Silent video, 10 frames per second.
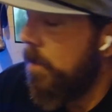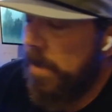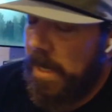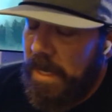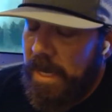
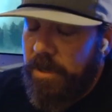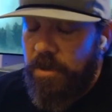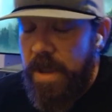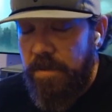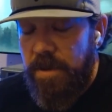But I go
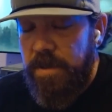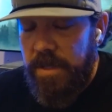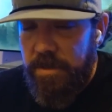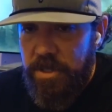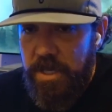down on the
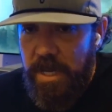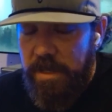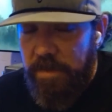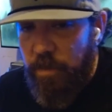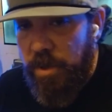other
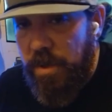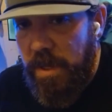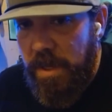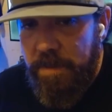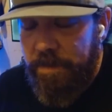side of where
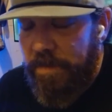the